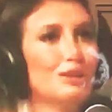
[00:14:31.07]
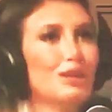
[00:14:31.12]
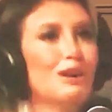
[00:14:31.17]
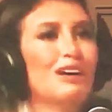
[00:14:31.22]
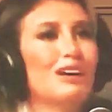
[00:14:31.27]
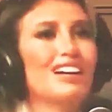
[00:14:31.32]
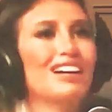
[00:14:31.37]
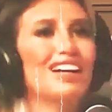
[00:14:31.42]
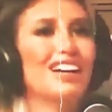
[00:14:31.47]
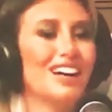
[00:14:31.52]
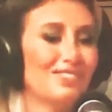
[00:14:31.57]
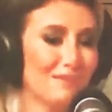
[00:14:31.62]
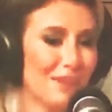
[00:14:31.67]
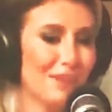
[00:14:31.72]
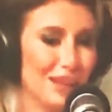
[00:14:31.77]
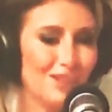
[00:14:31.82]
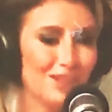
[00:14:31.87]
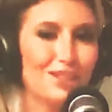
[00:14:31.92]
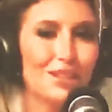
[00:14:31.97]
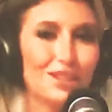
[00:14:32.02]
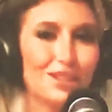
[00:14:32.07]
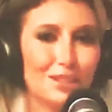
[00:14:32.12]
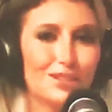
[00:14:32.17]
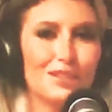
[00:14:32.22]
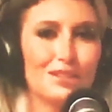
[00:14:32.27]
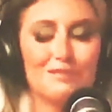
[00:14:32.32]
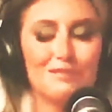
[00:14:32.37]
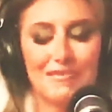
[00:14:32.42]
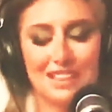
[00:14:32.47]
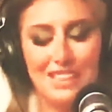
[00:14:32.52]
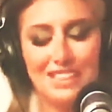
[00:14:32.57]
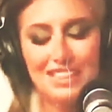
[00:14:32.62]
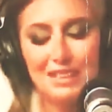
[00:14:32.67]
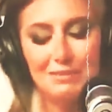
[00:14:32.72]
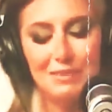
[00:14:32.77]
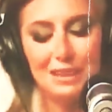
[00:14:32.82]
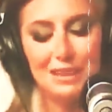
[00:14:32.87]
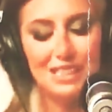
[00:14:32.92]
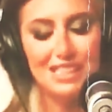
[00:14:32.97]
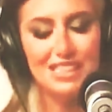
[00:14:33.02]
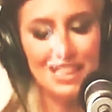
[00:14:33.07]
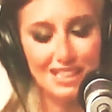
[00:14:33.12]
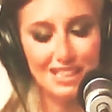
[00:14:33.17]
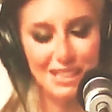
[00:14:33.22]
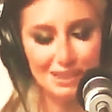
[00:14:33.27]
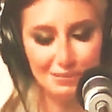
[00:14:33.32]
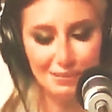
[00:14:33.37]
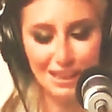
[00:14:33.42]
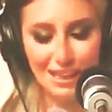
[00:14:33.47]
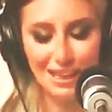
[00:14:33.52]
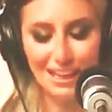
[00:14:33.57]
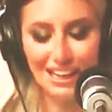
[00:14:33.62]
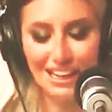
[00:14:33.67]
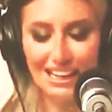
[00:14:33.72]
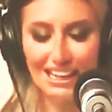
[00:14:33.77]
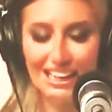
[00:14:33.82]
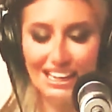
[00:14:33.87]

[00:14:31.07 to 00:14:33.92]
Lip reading: So, I'll tell you something. Somebody said to me,